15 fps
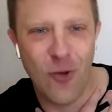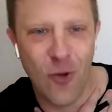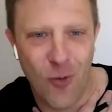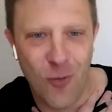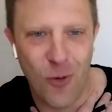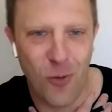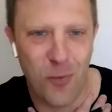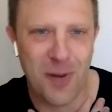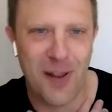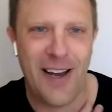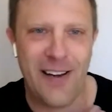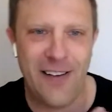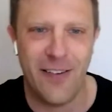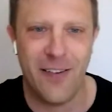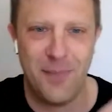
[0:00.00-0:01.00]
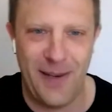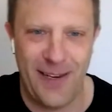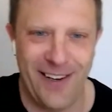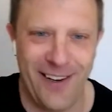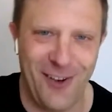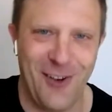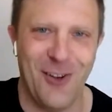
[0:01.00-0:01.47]
normal plain
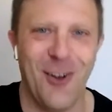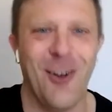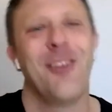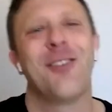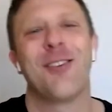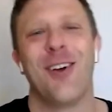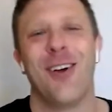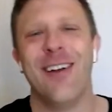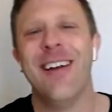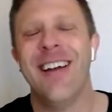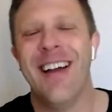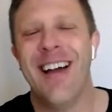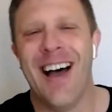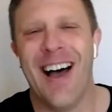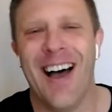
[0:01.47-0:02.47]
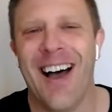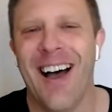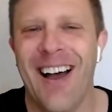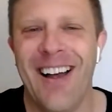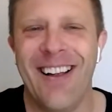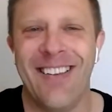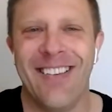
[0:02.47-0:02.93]
speak. So
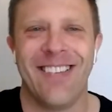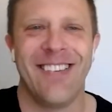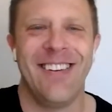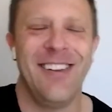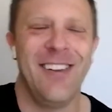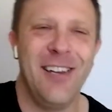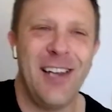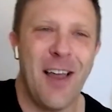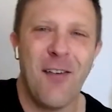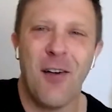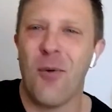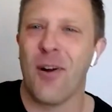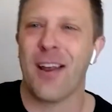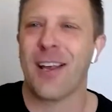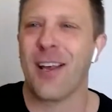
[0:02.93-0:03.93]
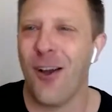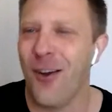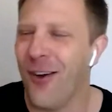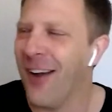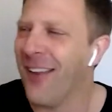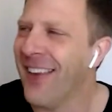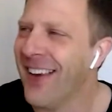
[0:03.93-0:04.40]
you never want to
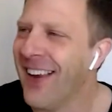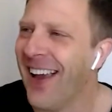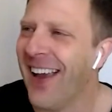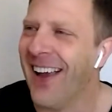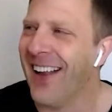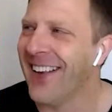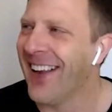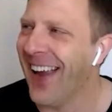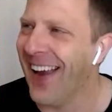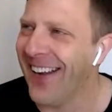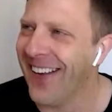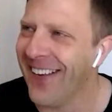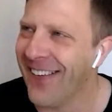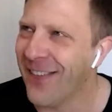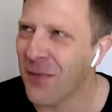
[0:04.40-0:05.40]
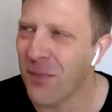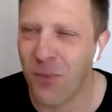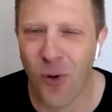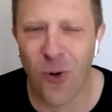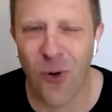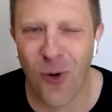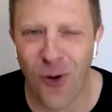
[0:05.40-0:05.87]
go, I think, and get
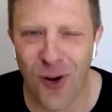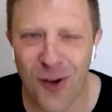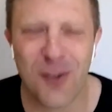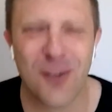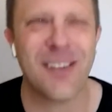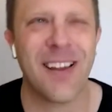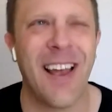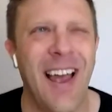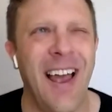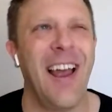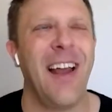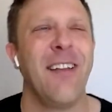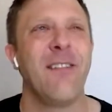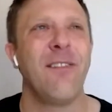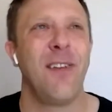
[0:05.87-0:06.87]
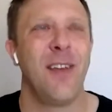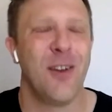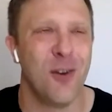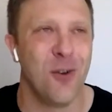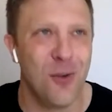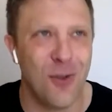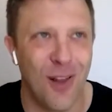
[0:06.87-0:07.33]
support and
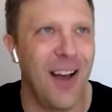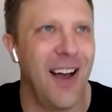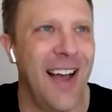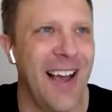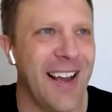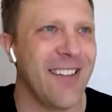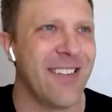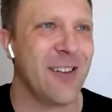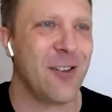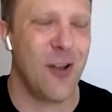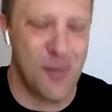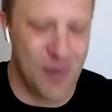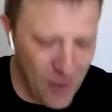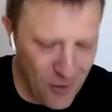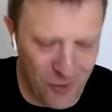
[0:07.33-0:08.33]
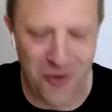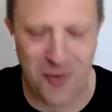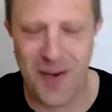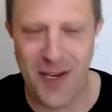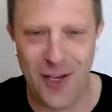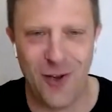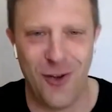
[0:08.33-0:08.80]
feel like the
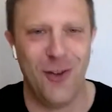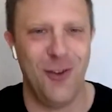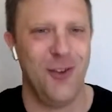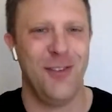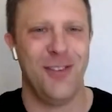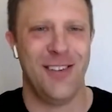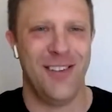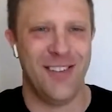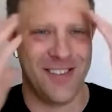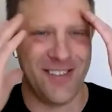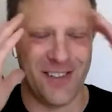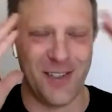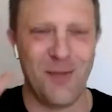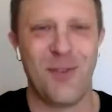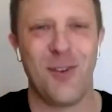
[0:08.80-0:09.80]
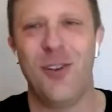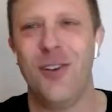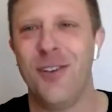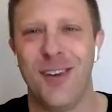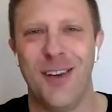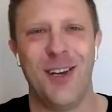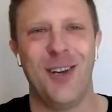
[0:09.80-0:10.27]
terminology being used is
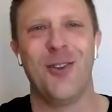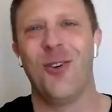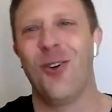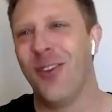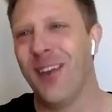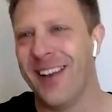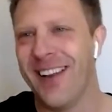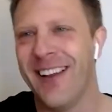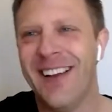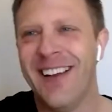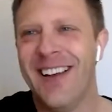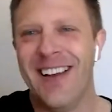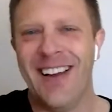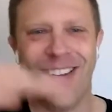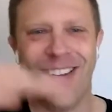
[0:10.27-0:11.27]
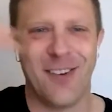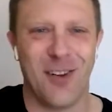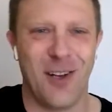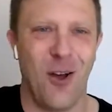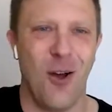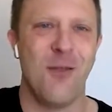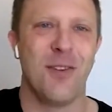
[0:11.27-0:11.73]
confusing or that
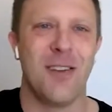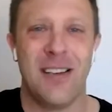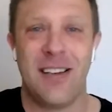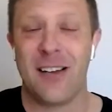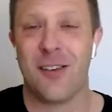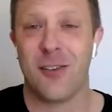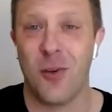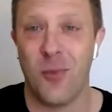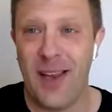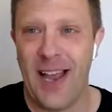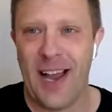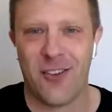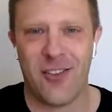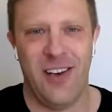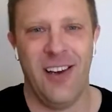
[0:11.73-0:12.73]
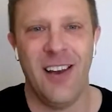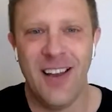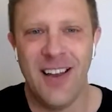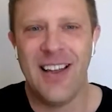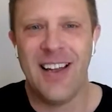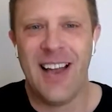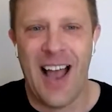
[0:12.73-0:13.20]
it's sort of overly technical. We
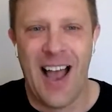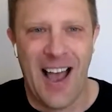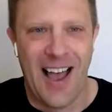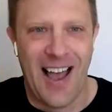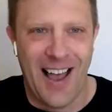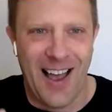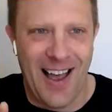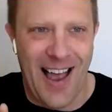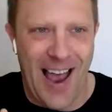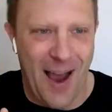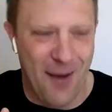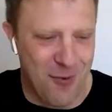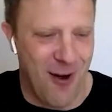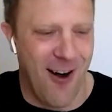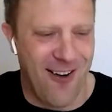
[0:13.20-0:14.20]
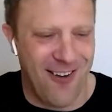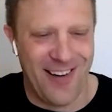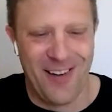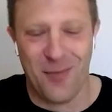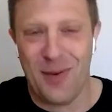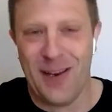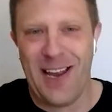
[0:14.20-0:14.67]
actually our
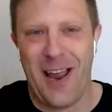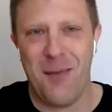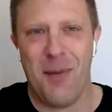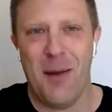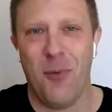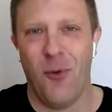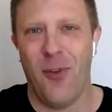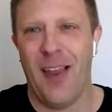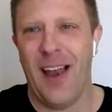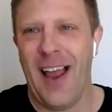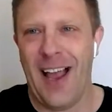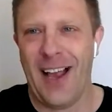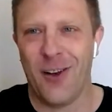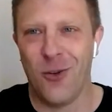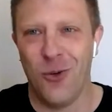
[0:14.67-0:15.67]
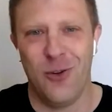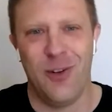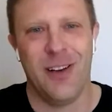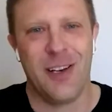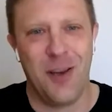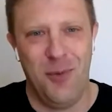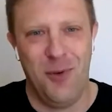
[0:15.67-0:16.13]
priorities, we get people that are
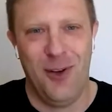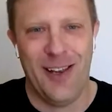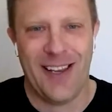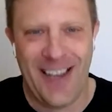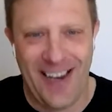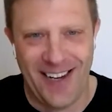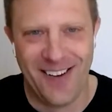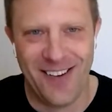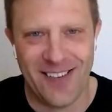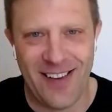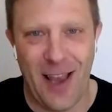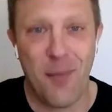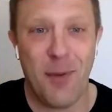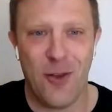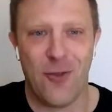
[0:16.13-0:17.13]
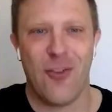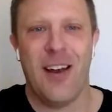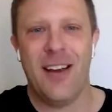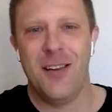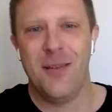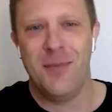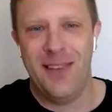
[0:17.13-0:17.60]
good communicators and we
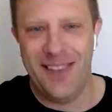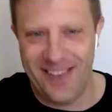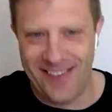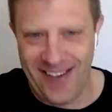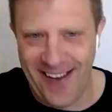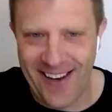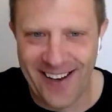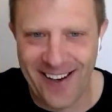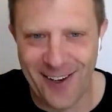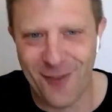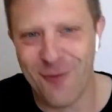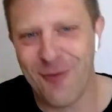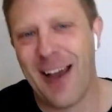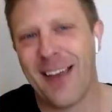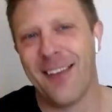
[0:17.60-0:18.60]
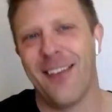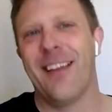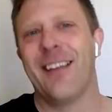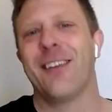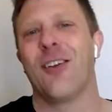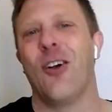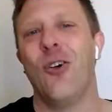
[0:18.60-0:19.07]
train them in the tech
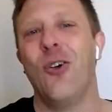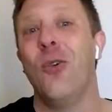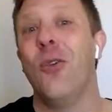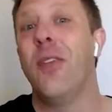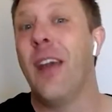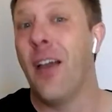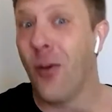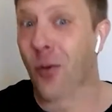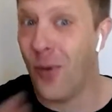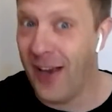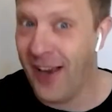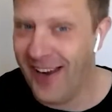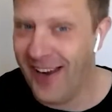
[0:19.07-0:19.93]
rather than go the other